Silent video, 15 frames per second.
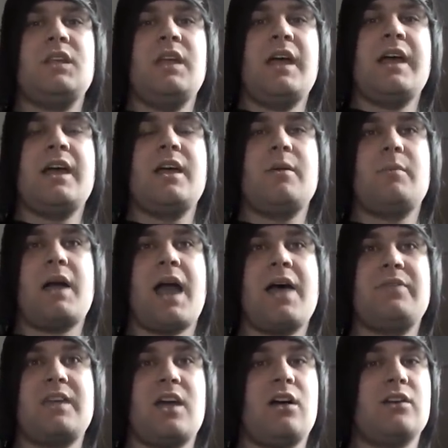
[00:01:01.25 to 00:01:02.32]

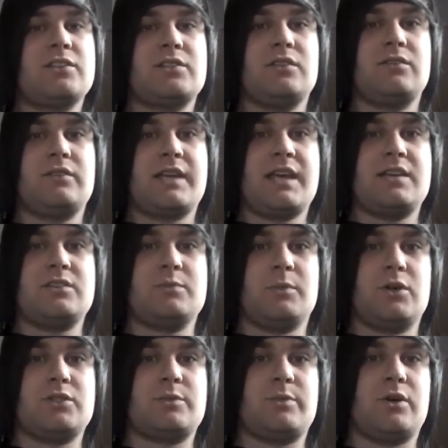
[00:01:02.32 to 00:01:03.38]
And they're also getting
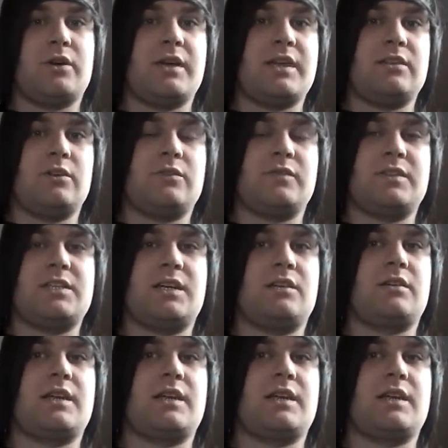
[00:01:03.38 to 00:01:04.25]
more support in Lord of the Teton